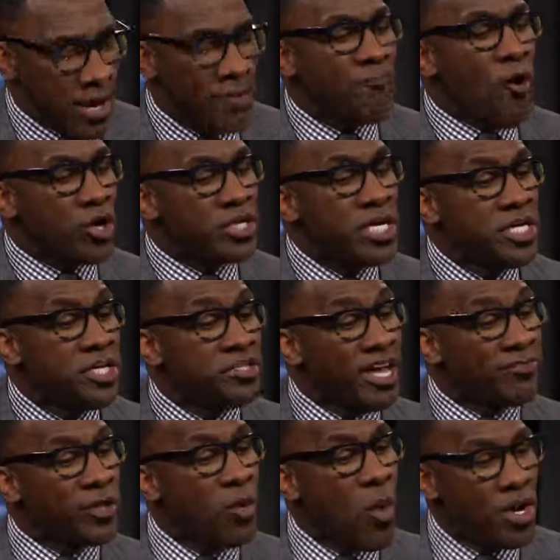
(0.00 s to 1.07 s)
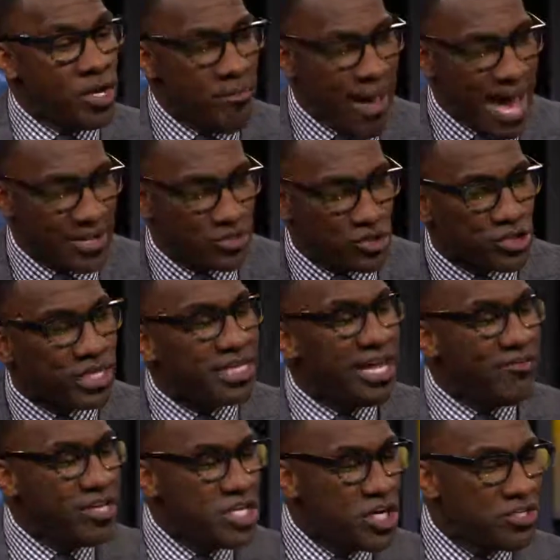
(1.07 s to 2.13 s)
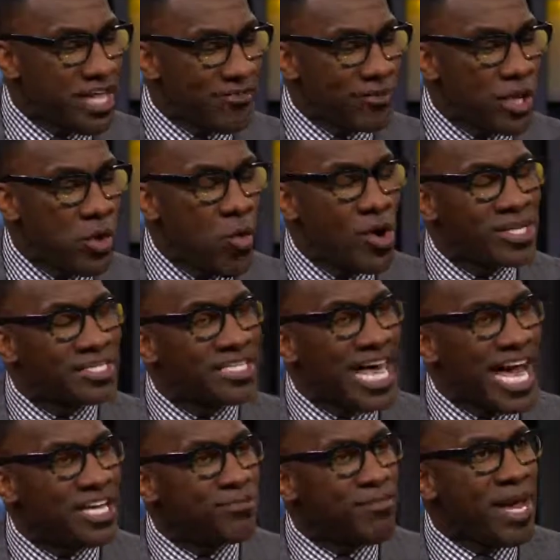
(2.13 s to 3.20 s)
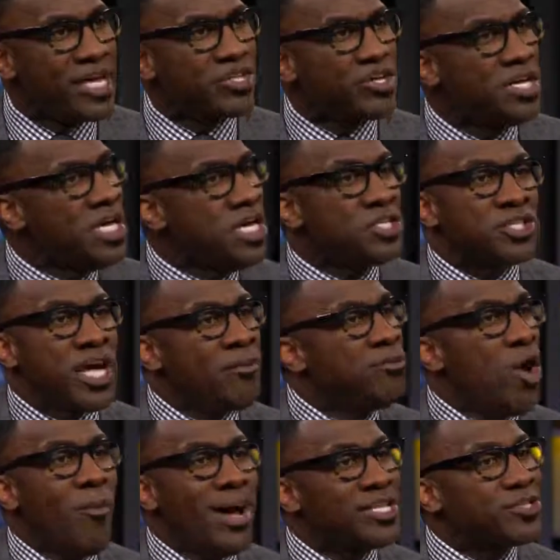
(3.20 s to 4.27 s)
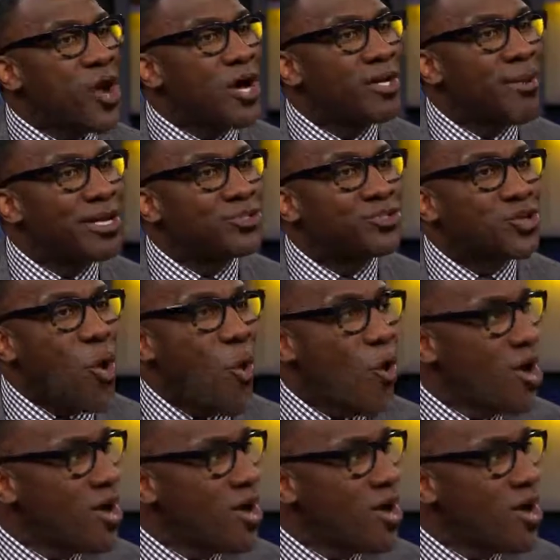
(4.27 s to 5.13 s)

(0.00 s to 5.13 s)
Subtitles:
14 years after he won the Masters, 11 years after he won his last major. Skip, nobody's talking about his score.